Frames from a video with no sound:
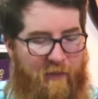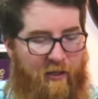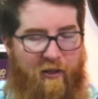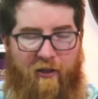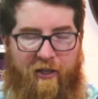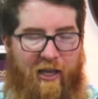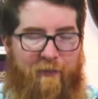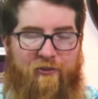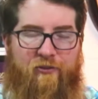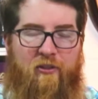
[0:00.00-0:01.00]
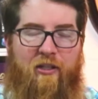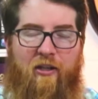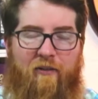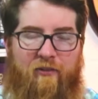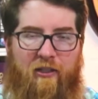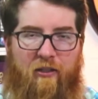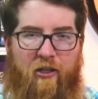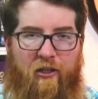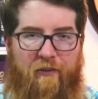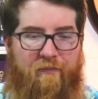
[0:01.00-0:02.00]
The game is really not very
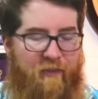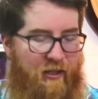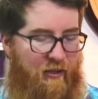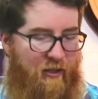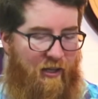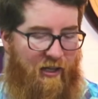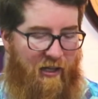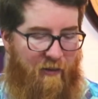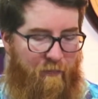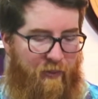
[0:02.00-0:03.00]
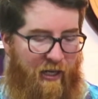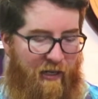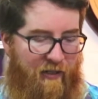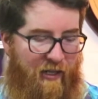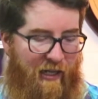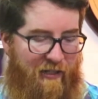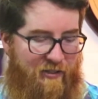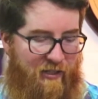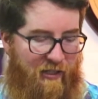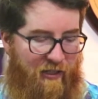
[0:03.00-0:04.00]
long, but it
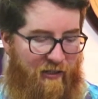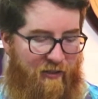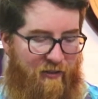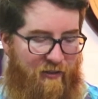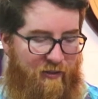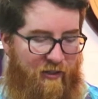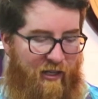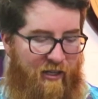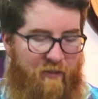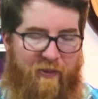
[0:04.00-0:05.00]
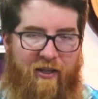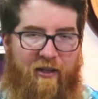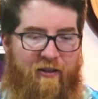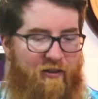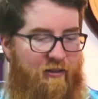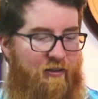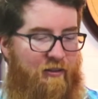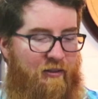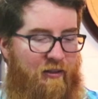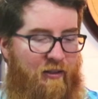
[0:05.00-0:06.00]
can be
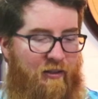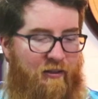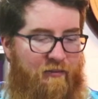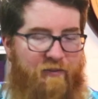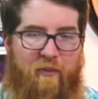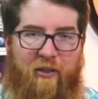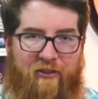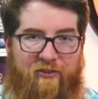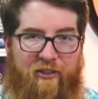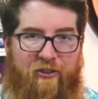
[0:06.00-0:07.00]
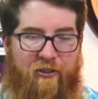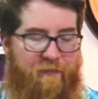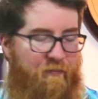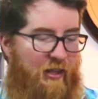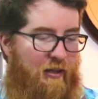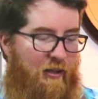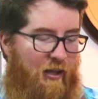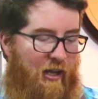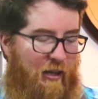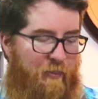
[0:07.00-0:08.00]
very puzzly too,
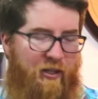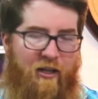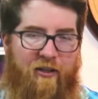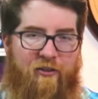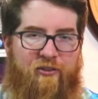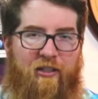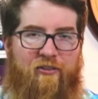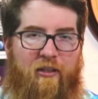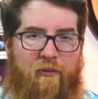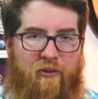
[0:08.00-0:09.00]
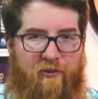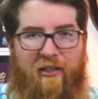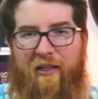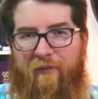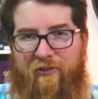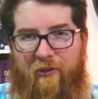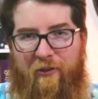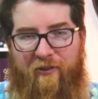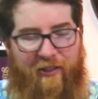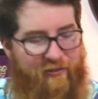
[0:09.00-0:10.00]
but not in the sense that will slow
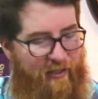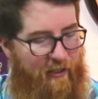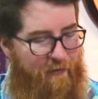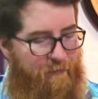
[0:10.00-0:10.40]
things down.